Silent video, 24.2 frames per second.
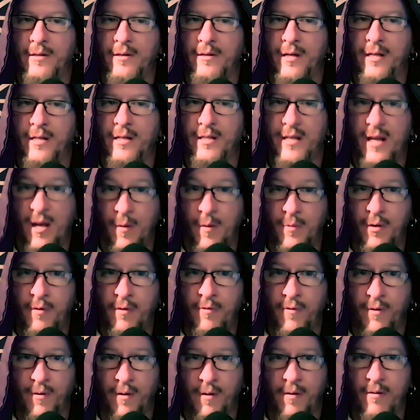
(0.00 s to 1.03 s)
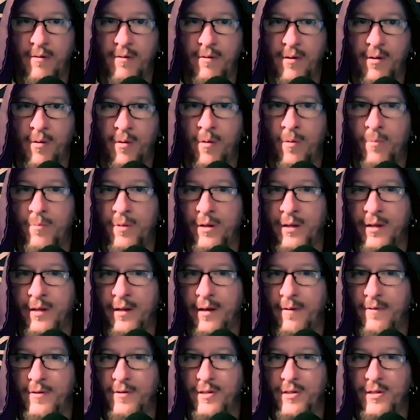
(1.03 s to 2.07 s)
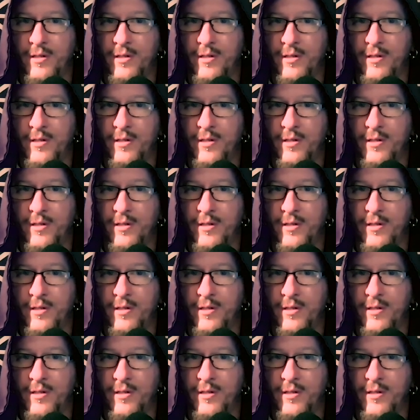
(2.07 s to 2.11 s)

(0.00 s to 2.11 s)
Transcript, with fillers: condemn you for your own beliefs.